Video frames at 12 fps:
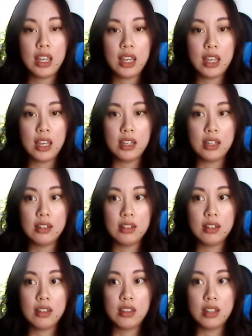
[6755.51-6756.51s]

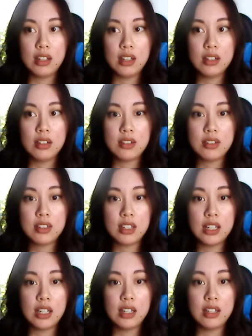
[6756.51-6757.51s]
And there's
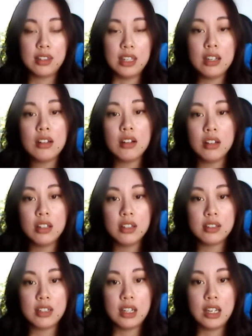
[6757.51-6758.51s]
a thing
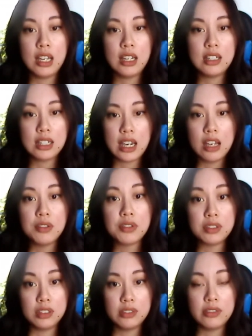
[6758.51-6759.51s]
called a
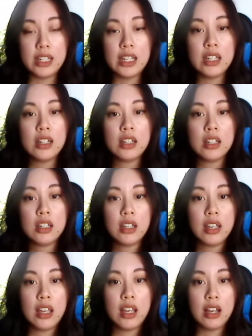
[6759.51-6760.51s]
decadal survey
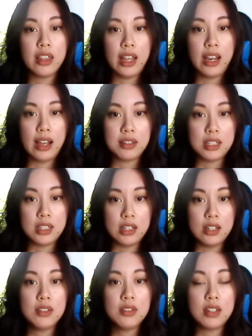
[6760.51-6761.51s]
that NASA
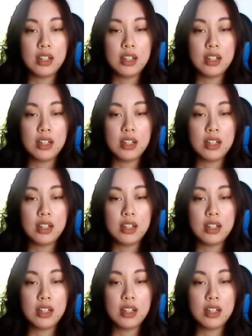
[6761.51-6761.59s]
does.